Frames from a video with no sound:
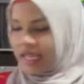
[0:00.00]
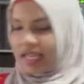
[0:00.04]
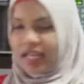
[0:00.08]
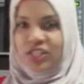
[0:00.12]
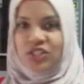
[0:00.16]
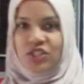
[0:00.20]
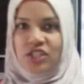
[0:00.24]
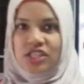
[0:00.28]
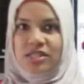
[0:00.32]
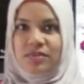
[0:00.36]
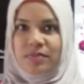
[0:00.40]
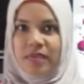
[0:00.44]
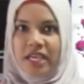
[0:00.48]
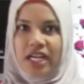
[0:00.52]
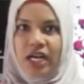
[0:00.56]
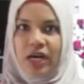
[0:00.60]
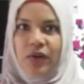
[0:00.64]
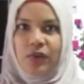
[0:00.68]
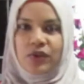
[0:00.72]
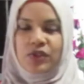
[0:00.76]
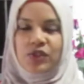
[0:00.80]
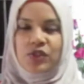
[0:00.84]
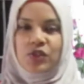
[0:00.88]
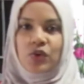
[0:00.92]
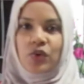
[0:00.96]
let's just make
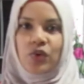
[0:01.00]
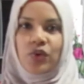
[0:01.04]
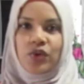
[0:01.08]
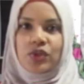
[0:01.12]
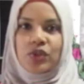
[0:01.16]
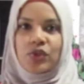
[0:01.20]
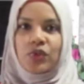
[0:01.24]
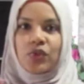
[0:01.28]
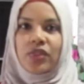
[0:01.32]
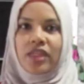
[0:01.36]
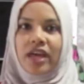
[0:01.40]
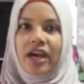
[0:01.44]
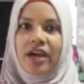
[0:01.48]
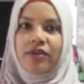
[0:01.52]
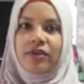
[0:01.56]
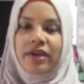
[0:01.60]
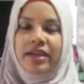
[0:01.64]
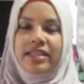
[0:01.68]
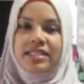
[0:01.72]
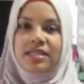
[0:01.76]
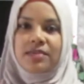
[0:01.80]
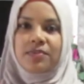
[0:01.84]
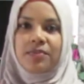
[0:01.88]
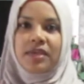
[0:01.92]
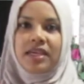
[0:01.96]
our sauce. So that
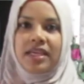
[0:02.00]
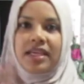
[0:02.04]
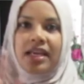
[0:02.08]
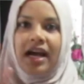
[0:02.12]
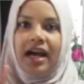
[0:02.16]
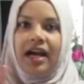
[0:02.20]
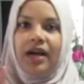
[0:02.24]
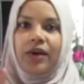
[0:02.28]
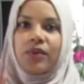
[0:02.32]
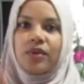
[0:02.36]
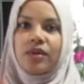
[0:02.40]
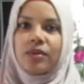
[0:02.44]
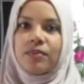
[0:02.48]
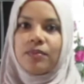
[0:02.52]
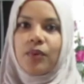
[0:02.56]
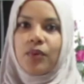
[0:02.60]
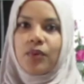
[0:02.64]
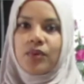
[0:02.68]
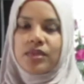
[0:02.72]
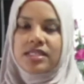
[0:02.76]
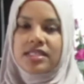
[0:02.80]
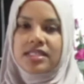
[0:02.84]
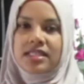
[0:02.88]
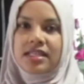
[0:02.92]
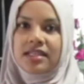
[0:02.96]
recipe, I will
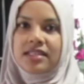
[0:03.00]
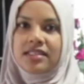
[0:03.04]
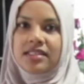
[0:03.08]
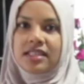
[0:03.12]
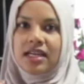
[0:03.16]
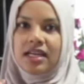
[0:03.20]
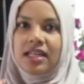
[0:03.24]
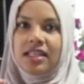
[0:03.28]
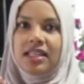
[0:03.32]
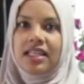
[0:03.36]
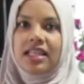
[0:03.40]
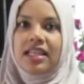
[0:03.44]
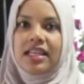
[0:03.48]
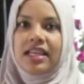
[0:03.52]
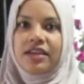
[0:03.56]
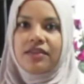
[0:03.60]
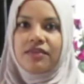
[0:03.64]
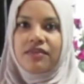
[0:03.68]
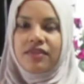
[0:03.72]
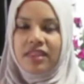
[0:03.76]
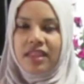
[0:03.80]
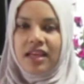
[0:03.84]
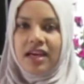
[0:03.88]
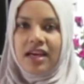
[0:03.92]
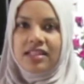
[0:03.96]
post it, the
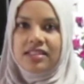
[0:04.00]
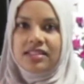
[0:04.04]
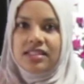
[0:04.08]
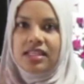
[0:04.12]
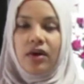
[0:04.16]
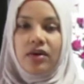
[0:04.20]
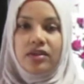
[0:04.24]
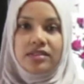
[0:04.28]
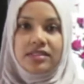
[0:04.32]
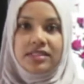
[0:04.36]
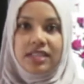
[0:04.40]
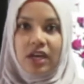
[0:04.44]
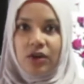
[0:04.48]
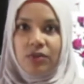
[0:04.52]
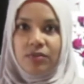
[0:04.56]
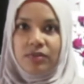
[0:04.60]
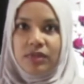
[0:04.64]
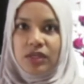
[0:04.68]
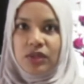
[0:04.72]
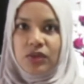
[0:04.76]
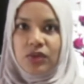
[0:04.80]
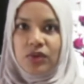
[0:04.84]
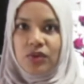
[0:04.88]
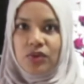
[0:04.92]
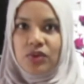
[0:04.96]
link for that down
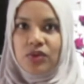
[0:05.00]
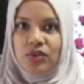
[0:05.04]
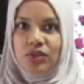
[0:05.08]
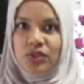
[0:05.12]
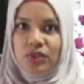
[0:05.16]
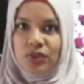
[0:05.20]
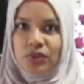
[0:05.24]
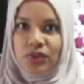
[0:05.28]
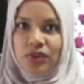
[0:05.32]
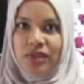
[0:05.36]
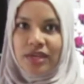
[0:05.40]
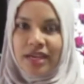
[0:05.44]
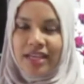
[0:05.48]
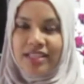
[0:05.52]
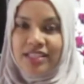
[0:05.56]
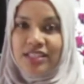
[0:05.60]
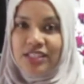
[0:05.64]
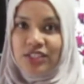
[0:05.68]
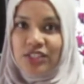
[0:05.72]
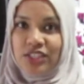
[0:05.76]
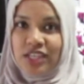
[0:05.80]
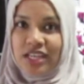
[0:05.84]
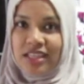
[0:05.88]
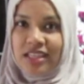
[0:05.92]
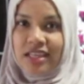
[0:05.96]
below, so you guys
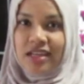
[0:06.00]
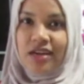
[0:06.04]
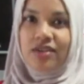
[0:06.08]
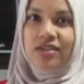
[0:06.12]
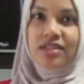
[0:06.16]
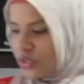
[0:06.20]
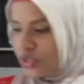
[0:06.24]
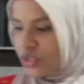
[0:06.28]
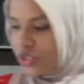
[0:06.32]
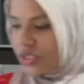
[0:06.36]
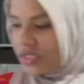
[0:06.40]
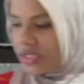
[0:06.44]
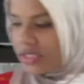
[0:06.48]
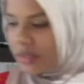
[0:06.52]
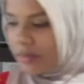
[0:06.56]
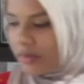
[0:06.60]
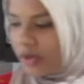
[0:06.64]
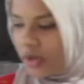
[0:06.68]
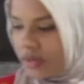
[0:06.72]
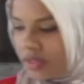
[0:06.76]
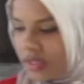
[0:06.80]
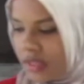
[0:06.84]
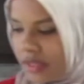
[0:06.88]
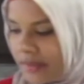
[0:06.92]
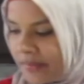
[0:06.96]
can check that out. It's just
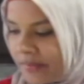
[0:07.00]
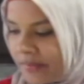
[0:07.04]
about